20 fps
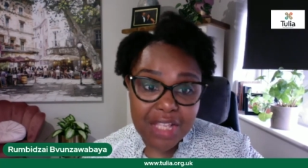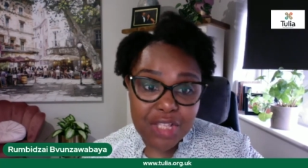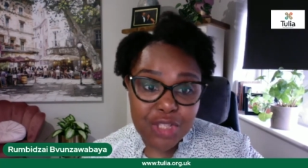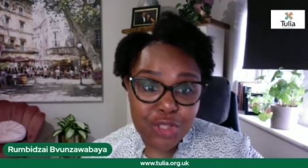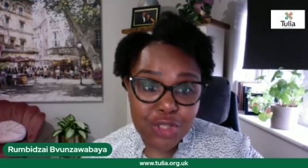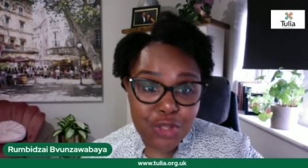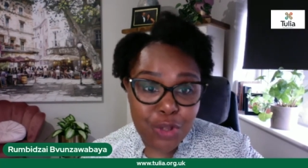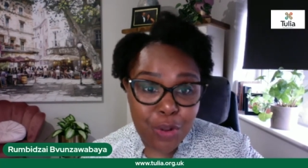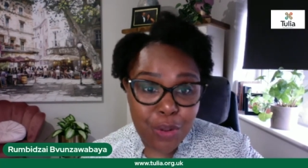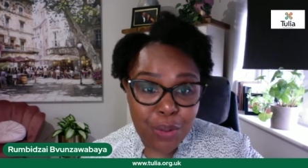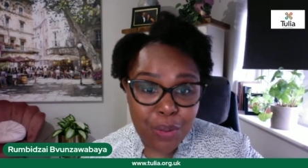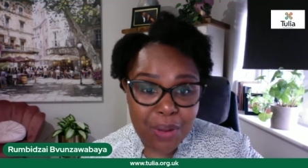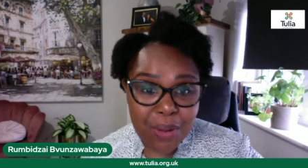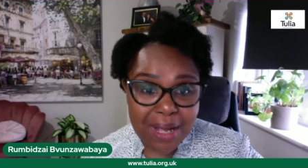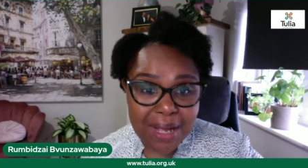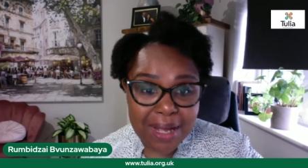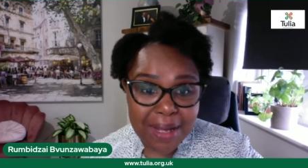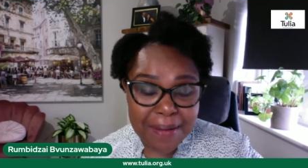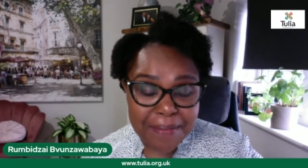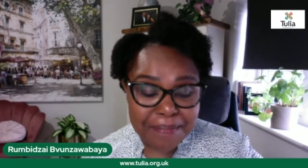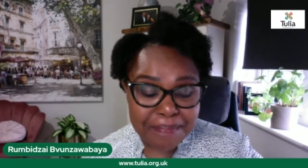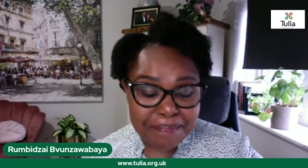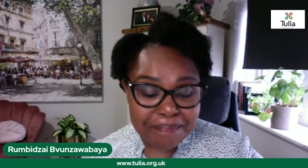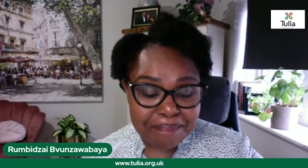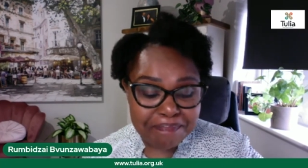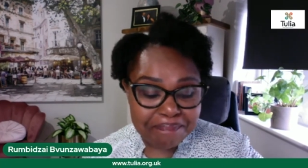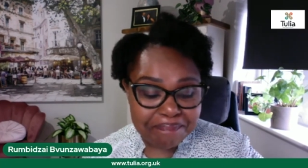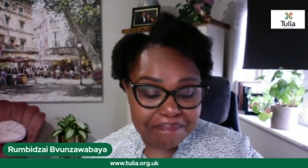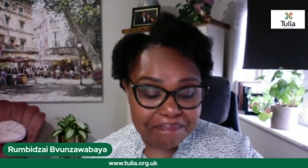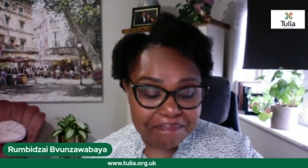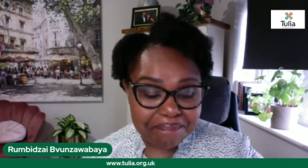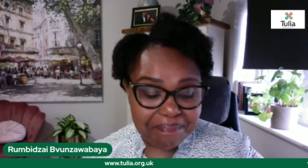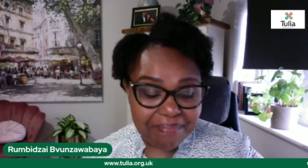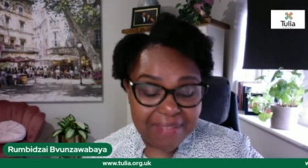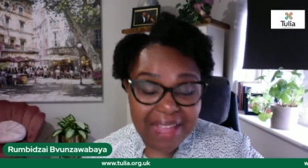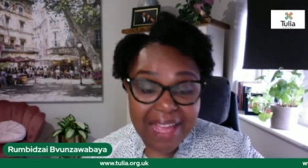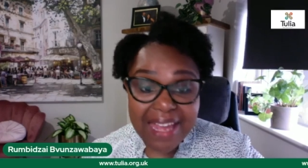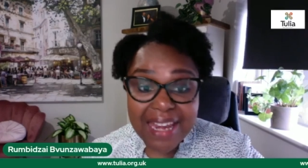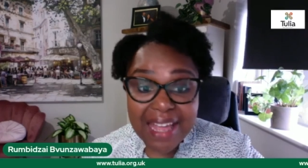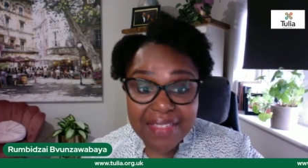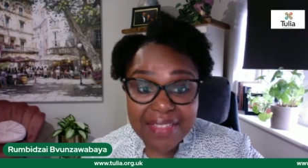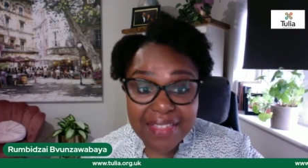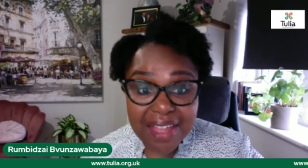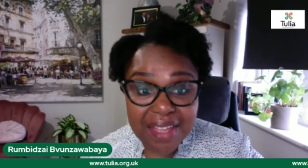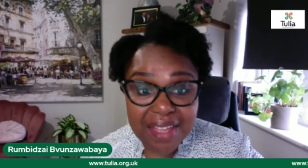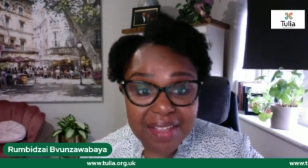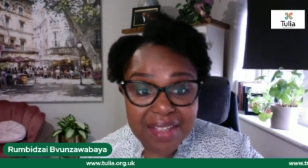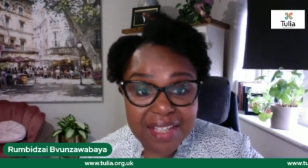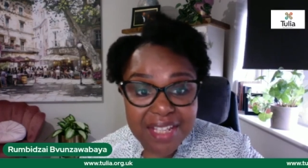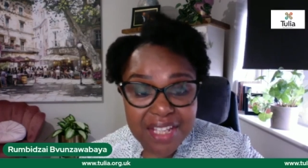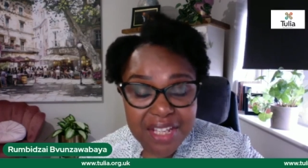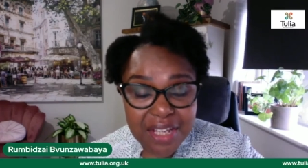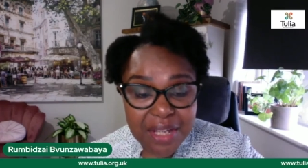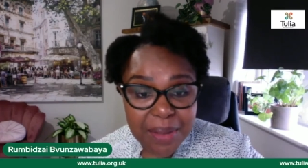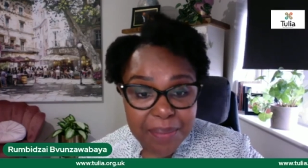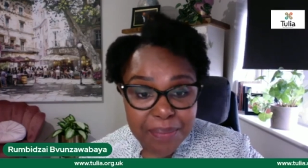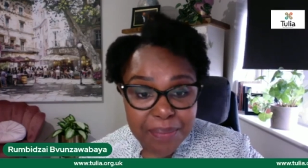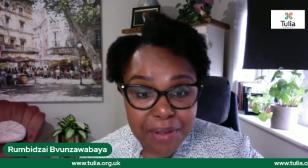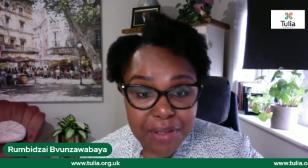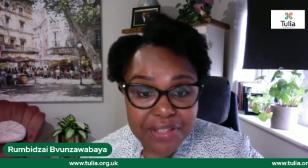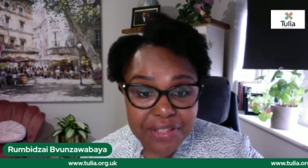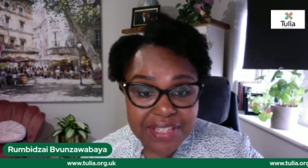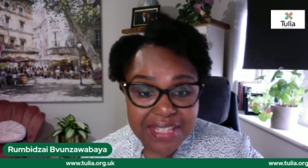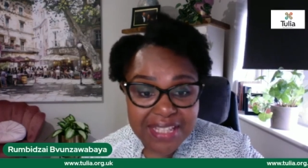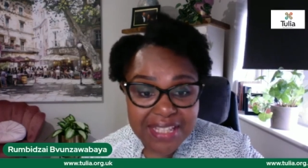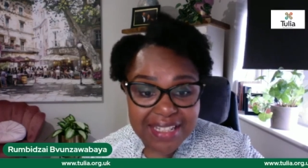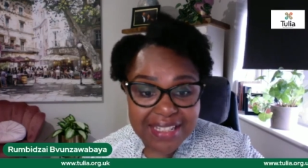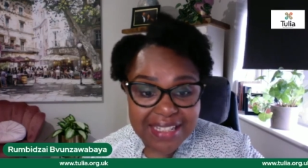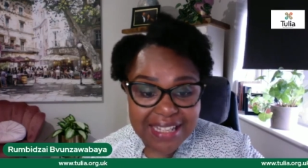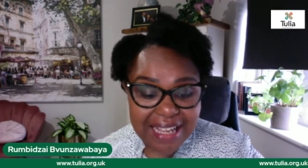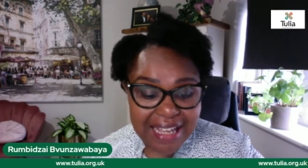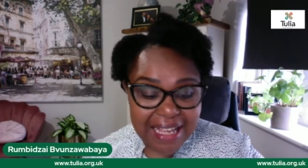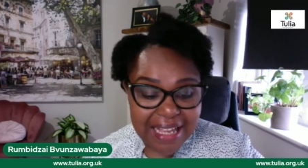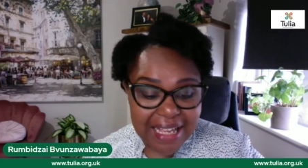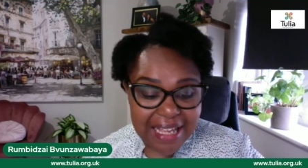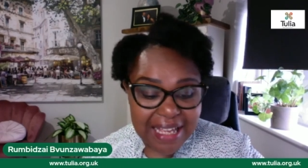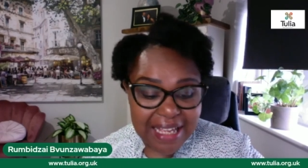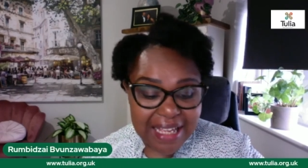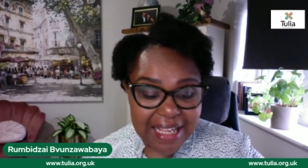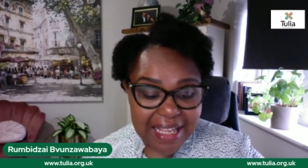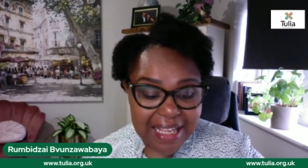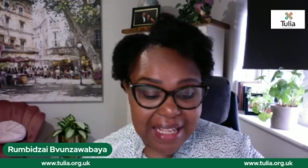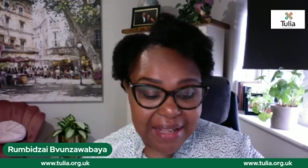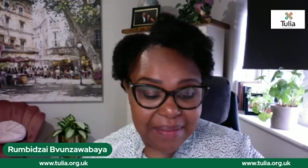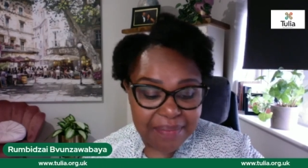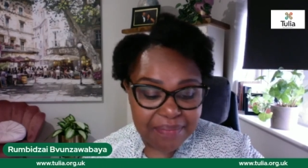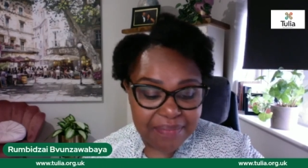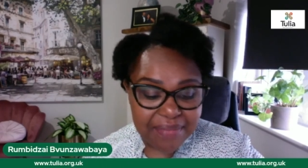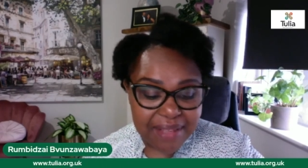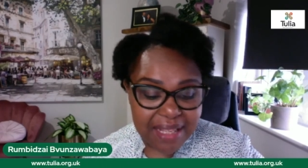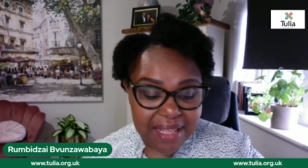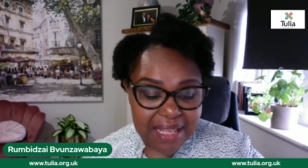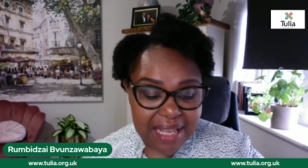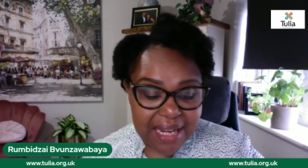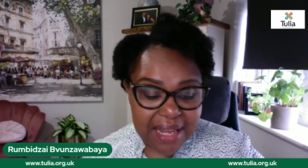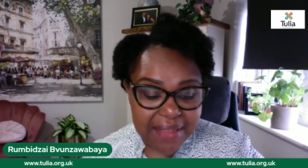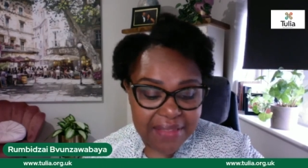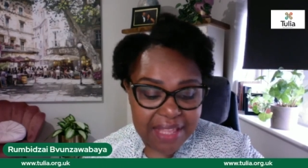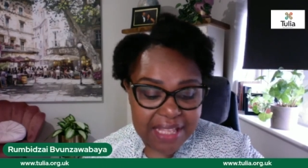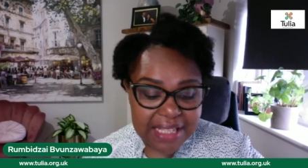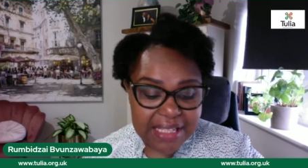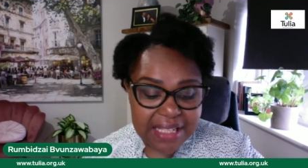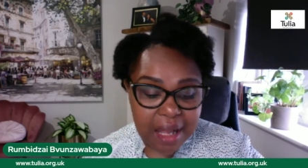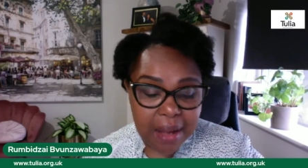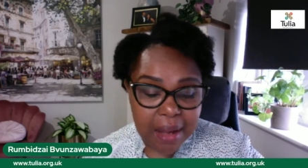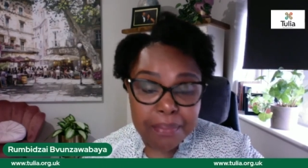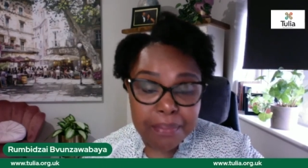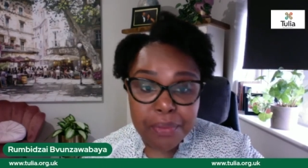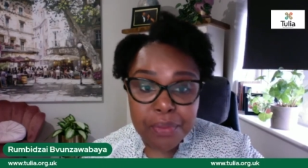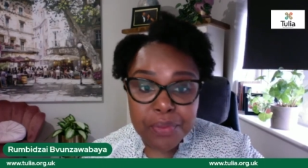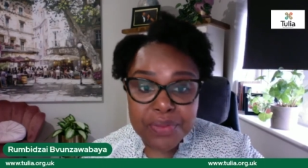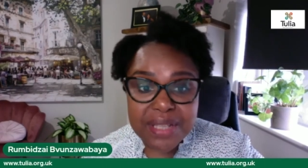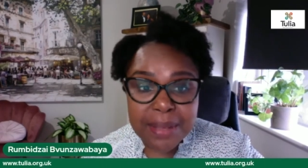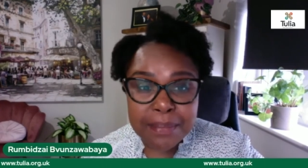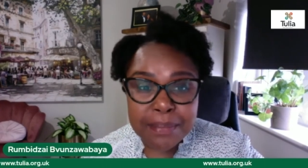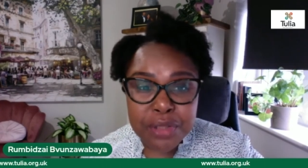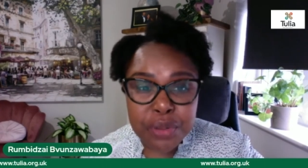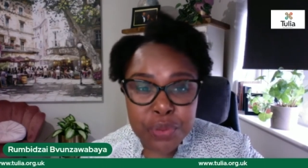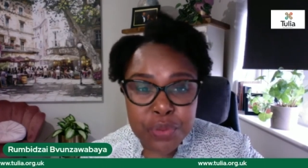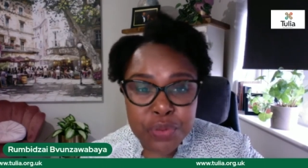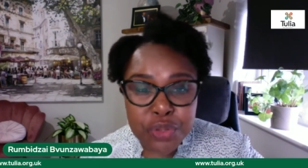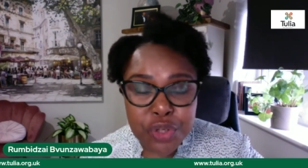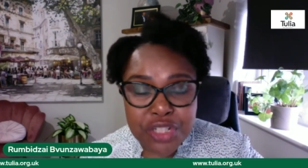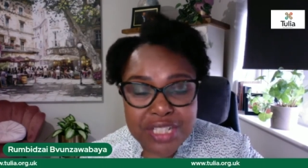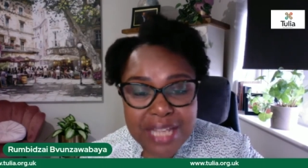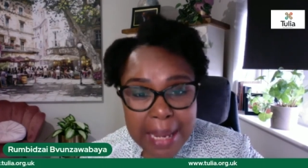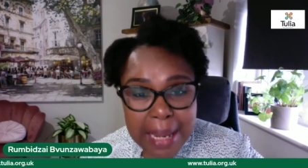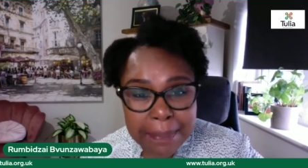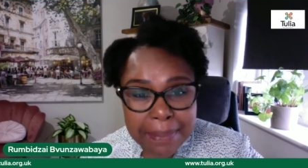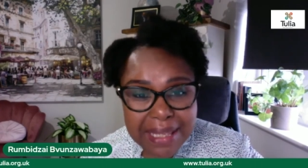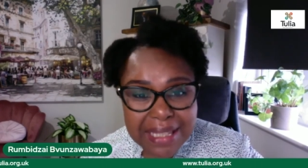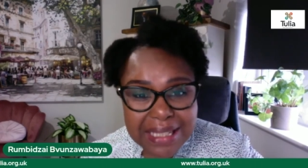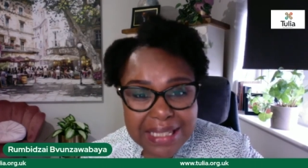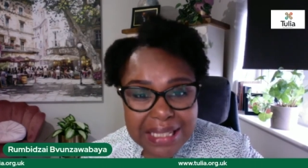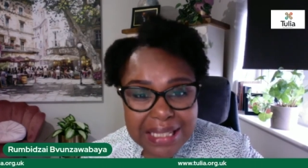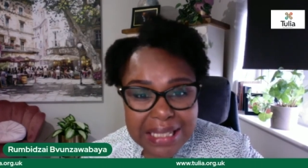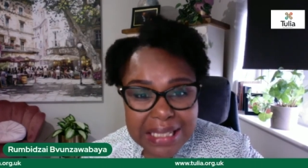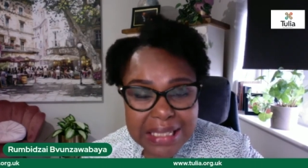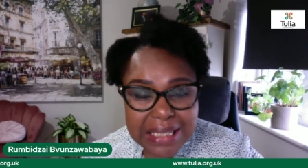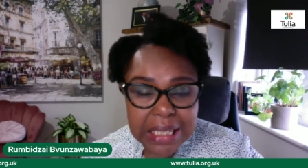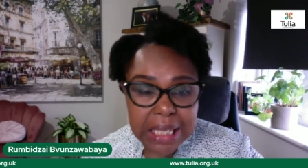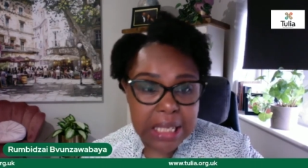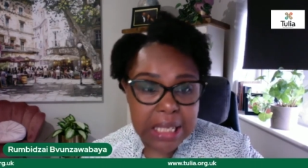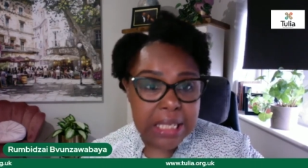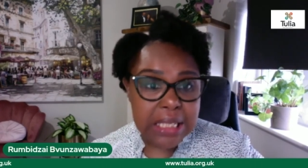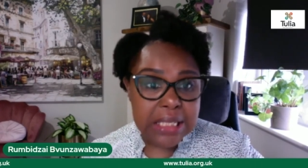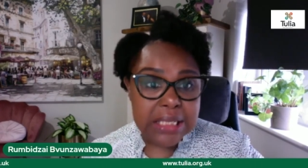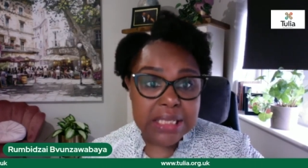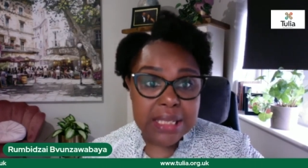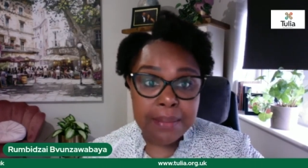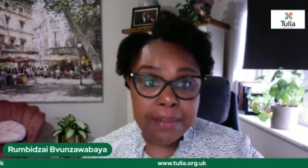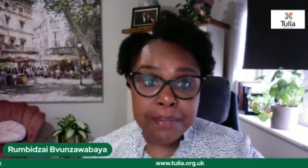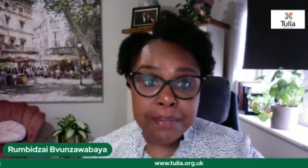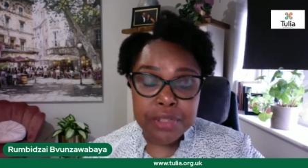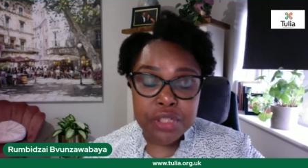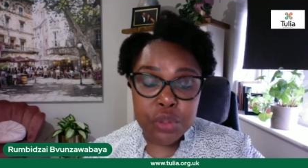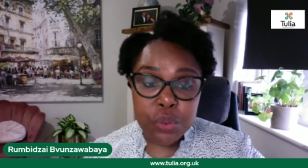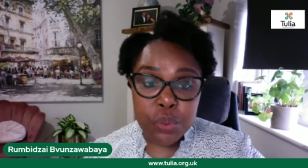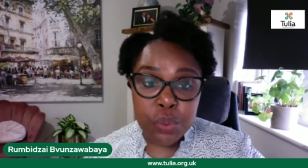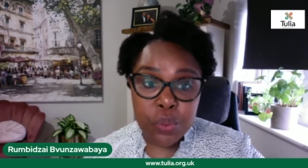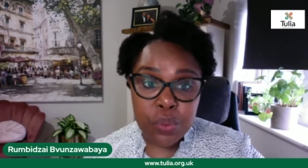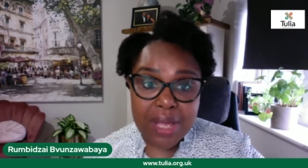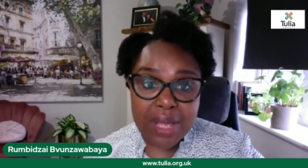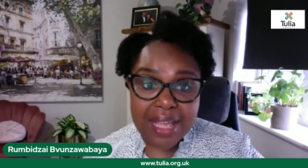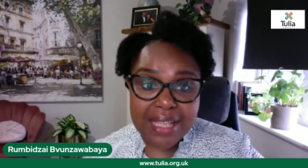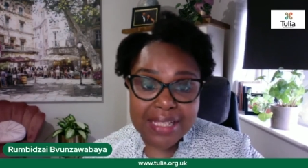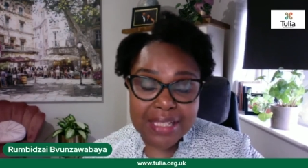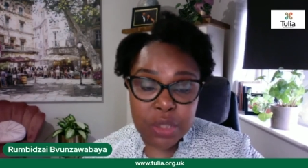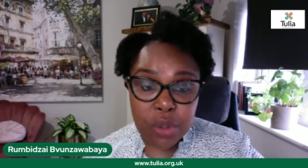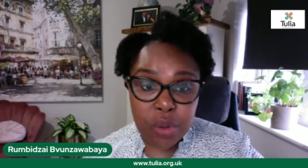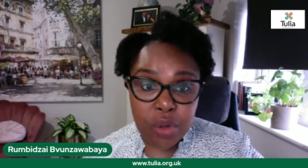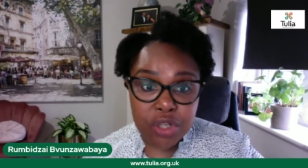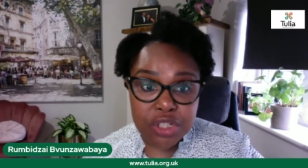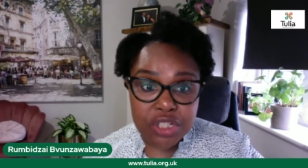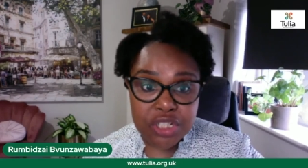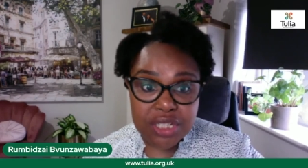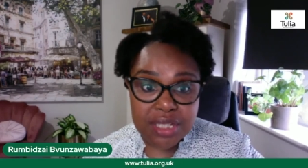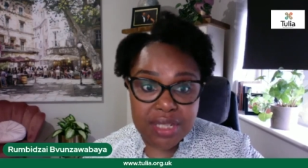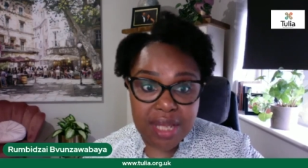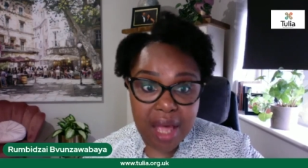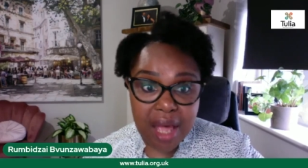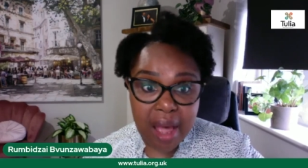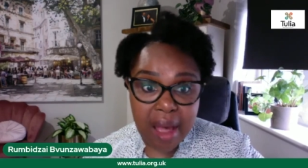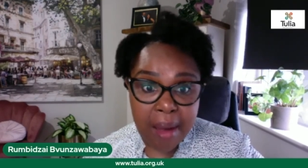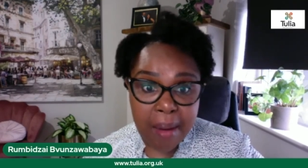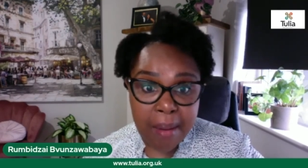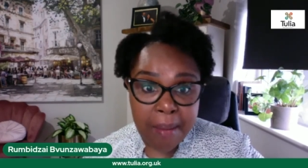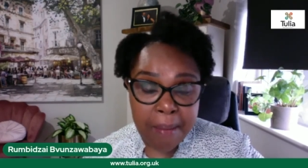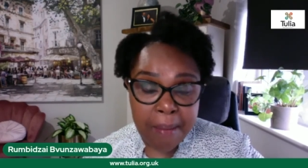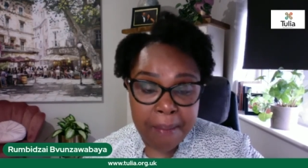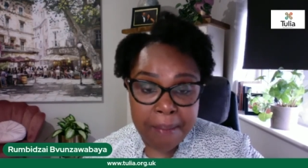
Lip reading: So another person, another example, somebody who's got diabetes, somebody who has got high